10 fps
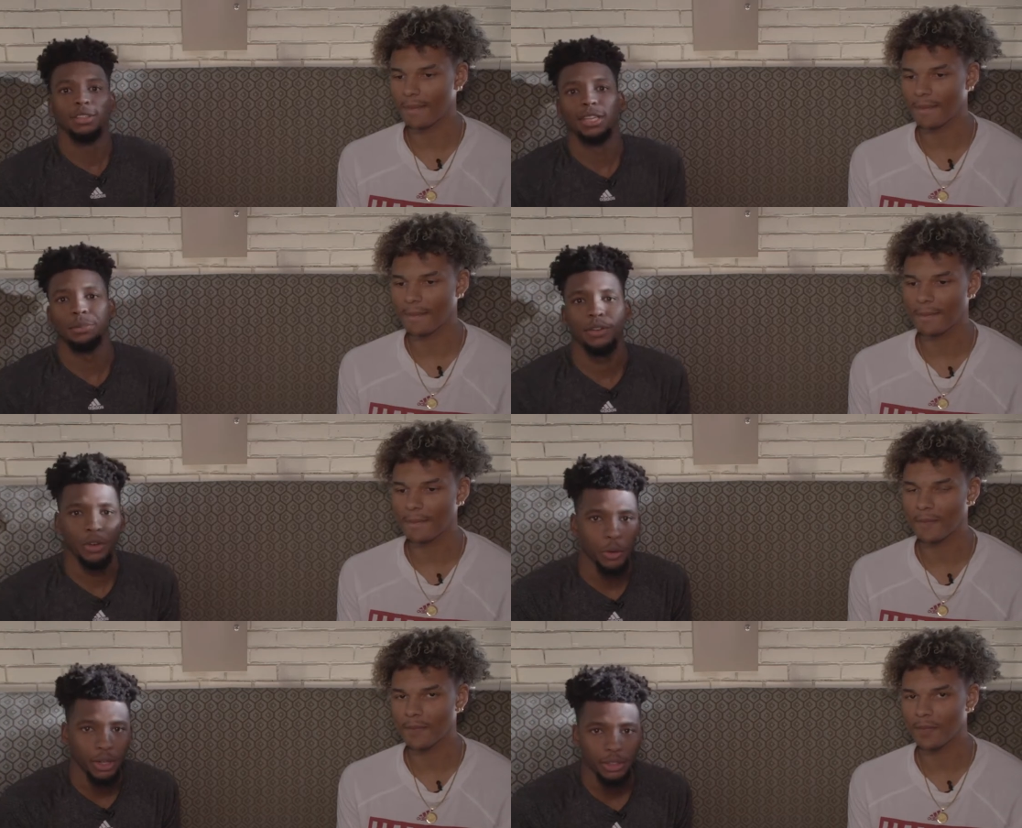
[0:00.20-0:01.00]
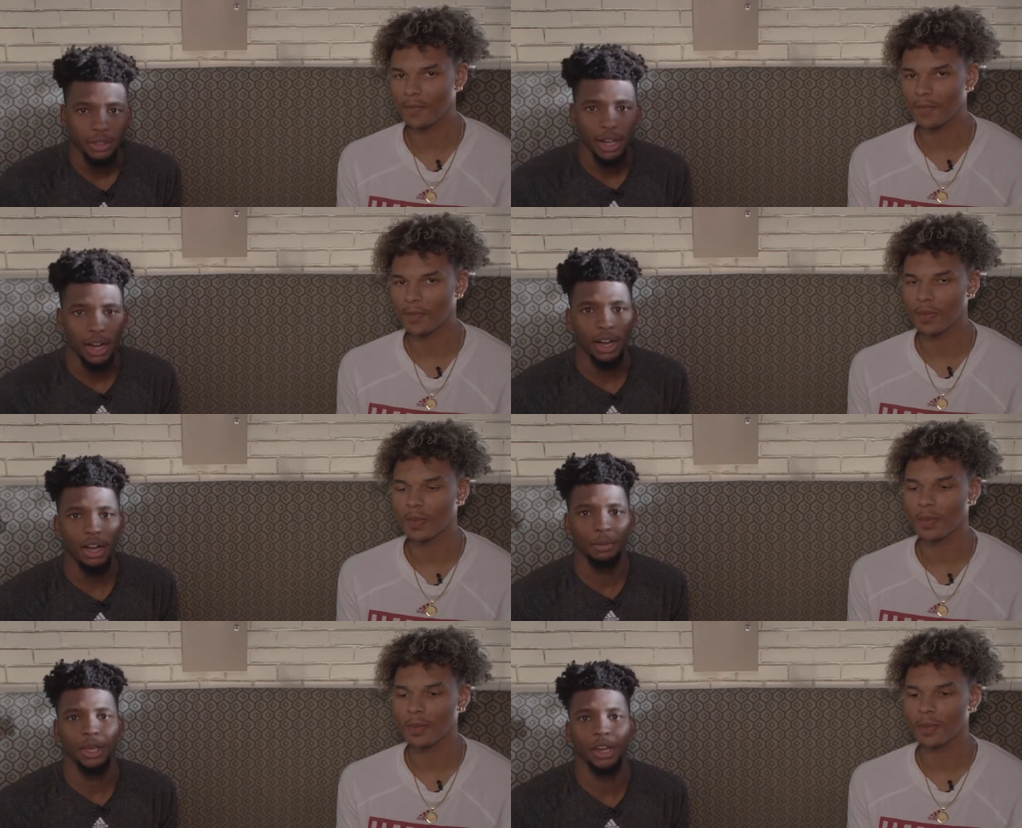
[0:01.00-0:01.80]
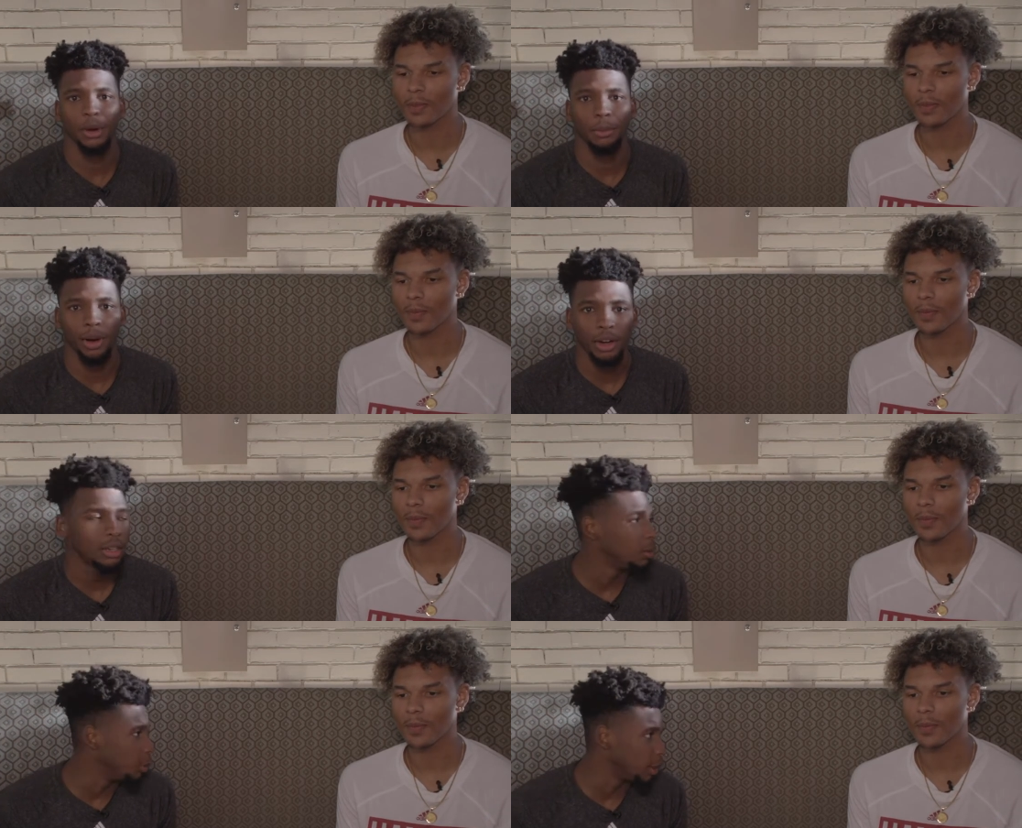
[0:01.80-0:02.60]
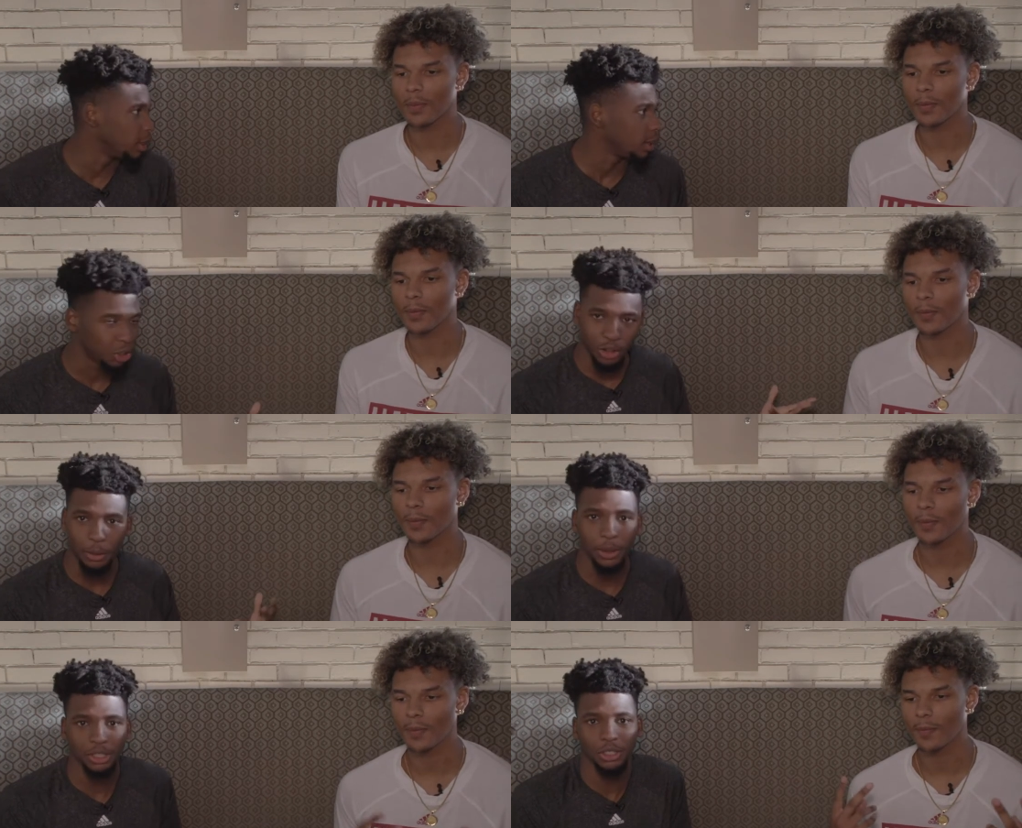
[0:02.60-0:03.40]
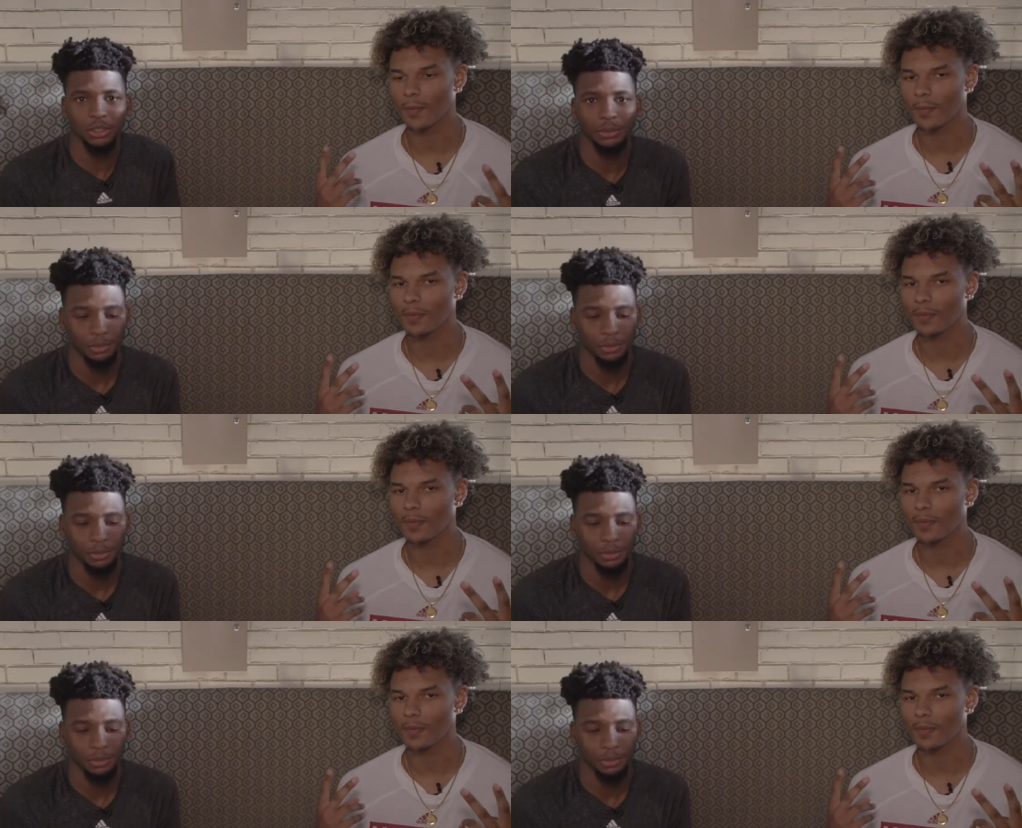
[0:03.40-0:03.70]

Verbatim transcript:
Speaker 1: What's up, everyone? Uh, I'm here at Burke with Tre Mitchell.